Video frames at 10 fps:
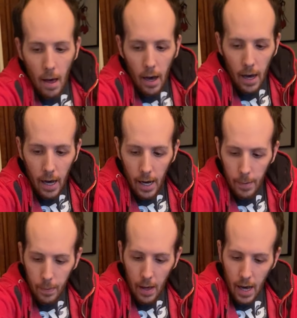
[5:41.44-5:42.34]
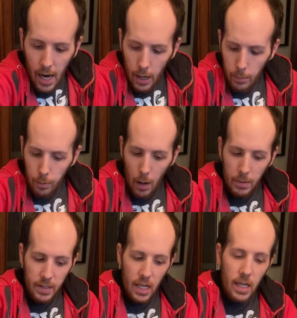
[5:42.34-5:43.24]
I would probably
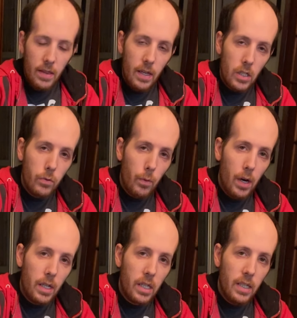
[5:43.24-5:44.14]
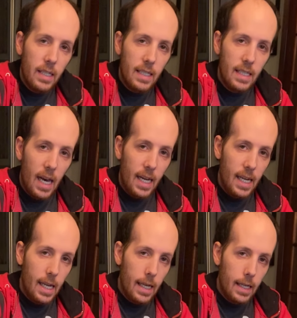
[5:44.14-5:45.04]
say this one because it's signed.